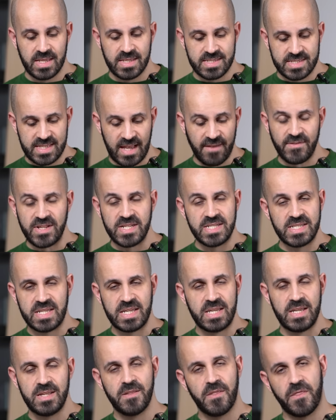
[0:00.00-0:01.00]

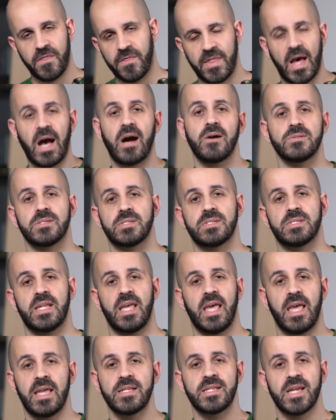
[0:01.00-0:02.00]

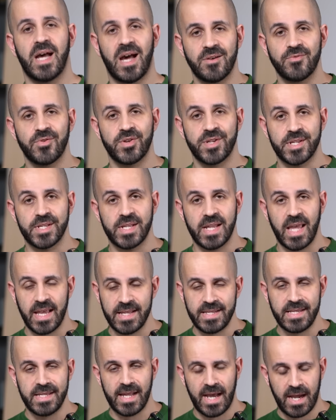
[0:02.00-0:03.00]

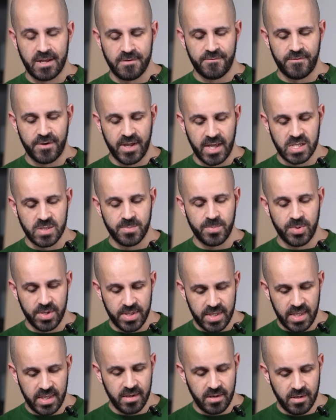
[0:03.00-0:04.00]
17,889 francs per
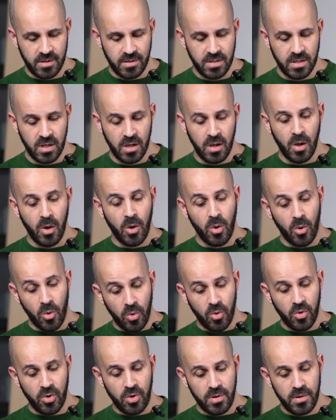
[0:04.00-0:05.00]
year
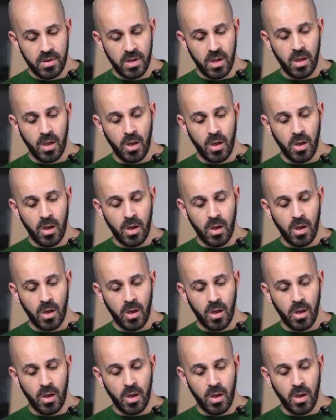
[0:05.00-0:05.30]
or